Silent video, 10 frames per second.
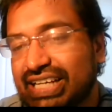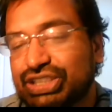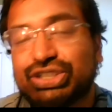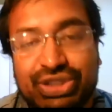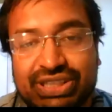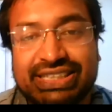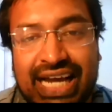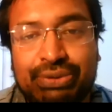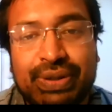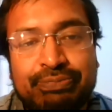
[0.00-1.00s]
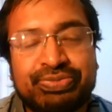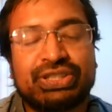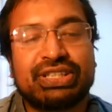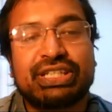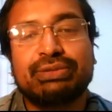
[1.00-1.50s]
our students out
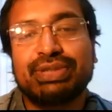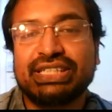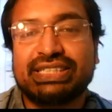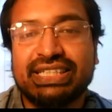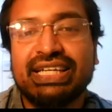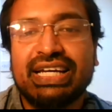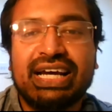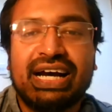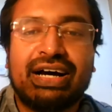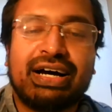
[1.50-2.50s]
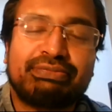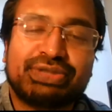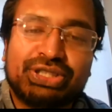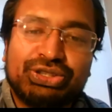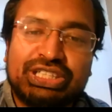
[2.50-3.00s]
to the community,
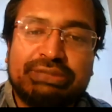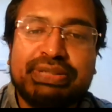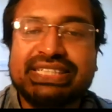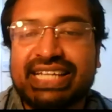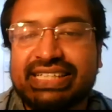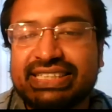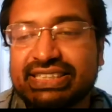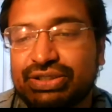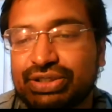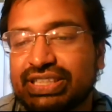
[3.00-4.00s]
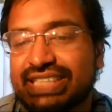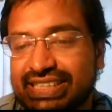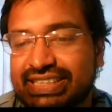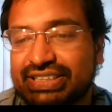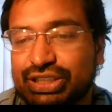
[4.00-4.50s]
to GP settings and other
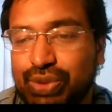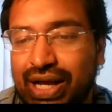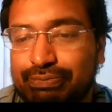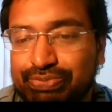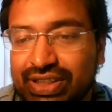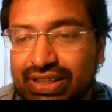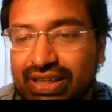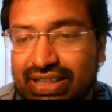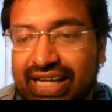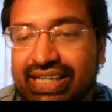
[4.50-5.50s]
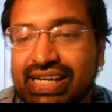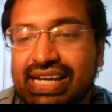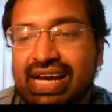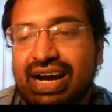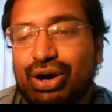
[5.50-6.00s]
settings as well. Okay.
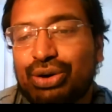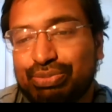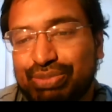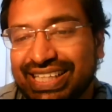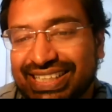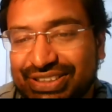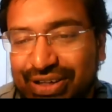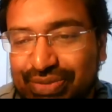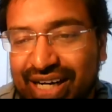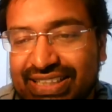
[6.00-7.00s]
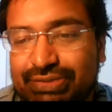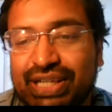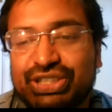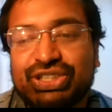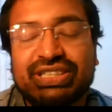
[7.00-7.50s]
Oh, brilliant. So Imran has
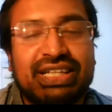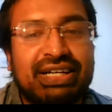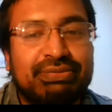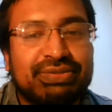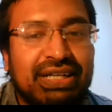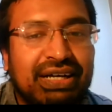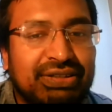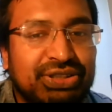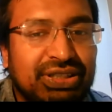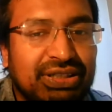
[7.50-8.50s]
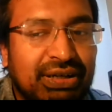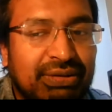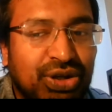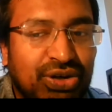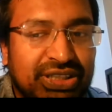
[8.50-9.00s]
mentioned
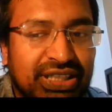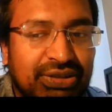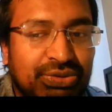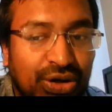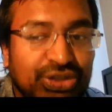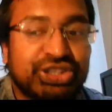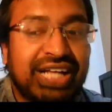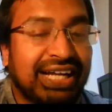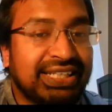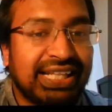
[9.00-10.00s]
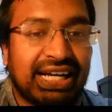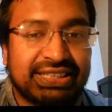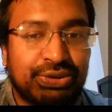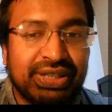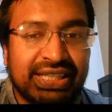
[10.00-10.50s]
Dr. Roche. I think that is
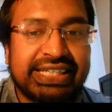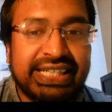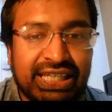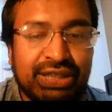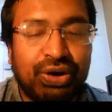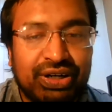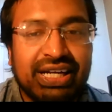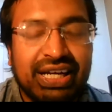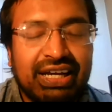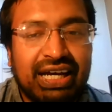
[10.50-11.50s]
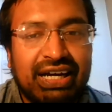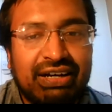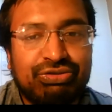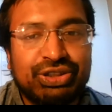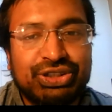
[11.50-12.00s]
a really key one
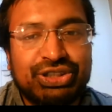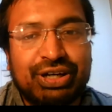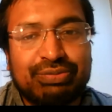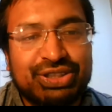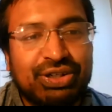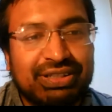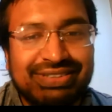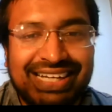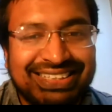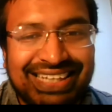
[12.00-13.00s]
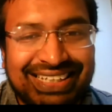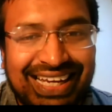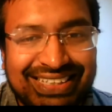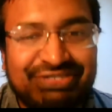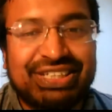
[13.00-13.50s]
for you to come. So as
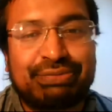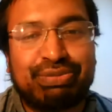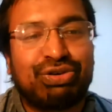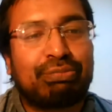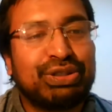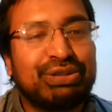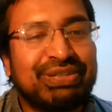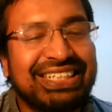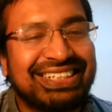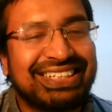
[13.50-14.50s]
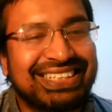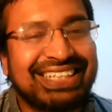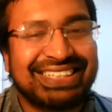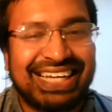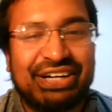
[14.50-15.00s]
I've said before, Blue Peanut
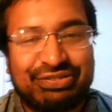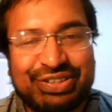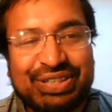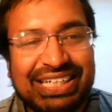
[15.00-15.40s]
takes care of you,